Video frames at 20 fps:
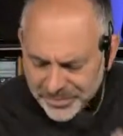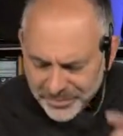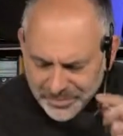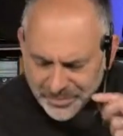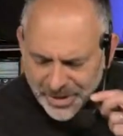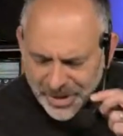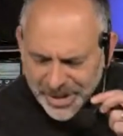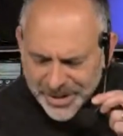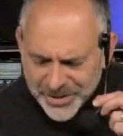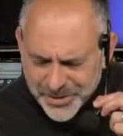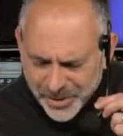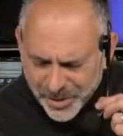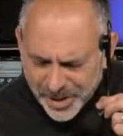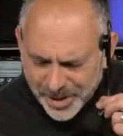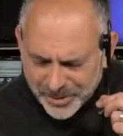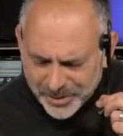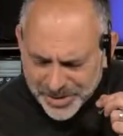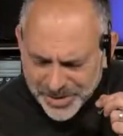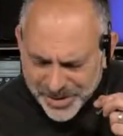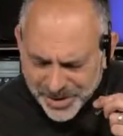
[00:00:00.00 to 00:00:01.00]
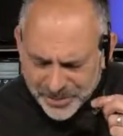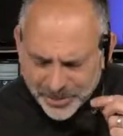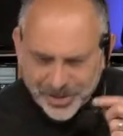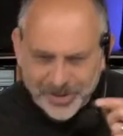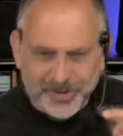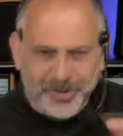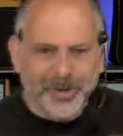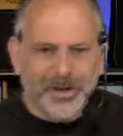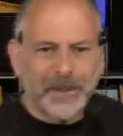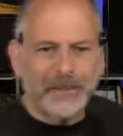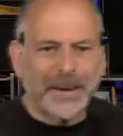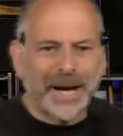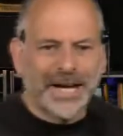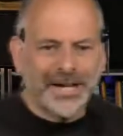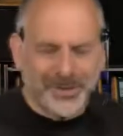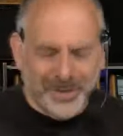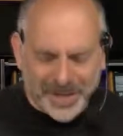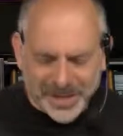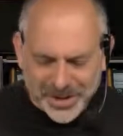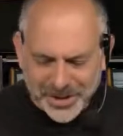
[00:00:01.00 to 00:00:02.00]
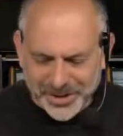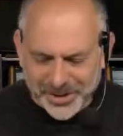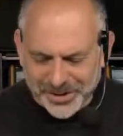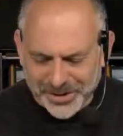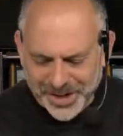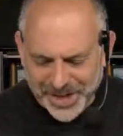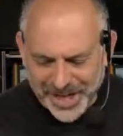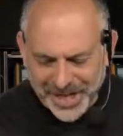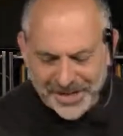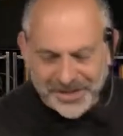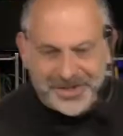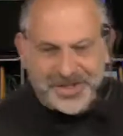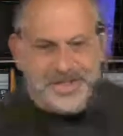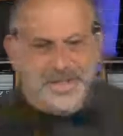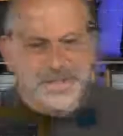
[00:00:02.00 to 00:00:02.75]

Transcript: That's right, we said we were doing a bidirectional test.